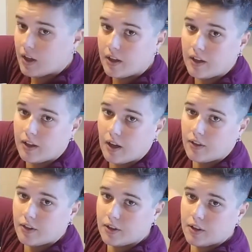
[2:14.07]

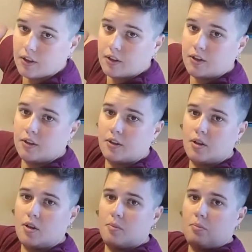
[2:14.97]
another
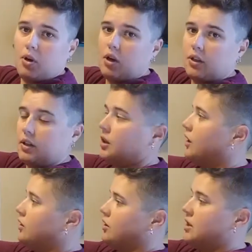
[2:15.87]
pocket
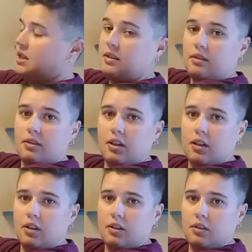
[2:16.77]
underneath
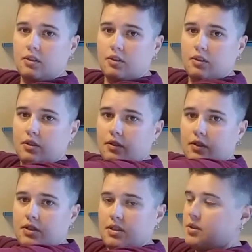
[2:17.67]
here
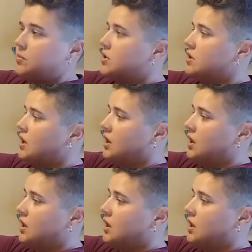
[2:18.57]
that zips,